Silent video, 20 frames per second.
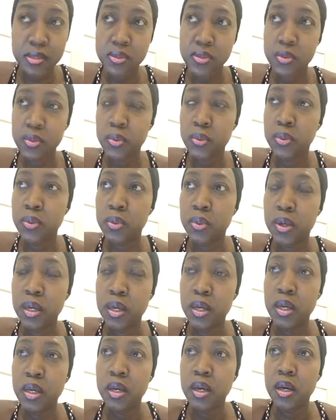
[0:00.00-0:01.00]
So
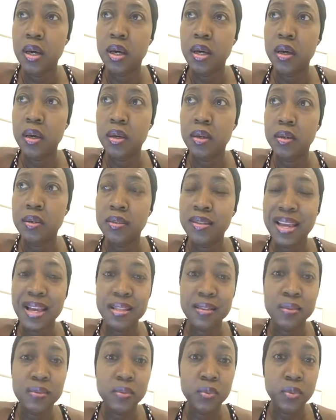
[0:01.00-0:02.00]

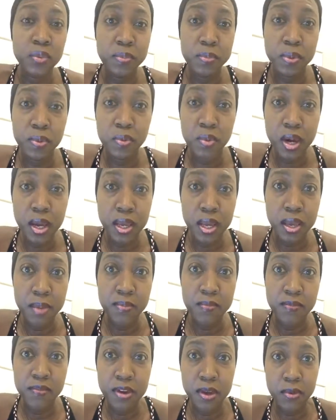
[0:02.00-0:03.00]
that would be why
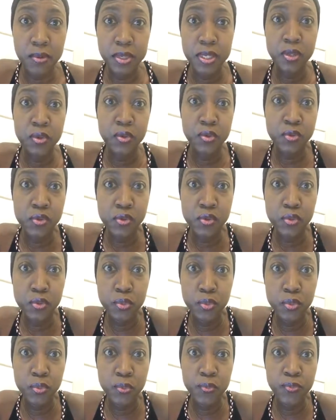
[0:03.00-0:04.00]
I'm very used
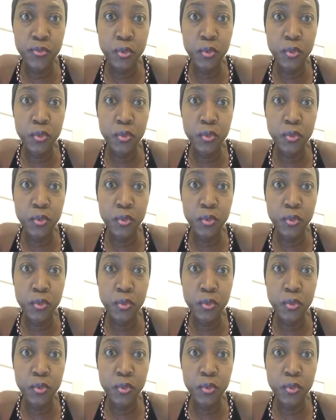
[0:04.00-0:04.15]
to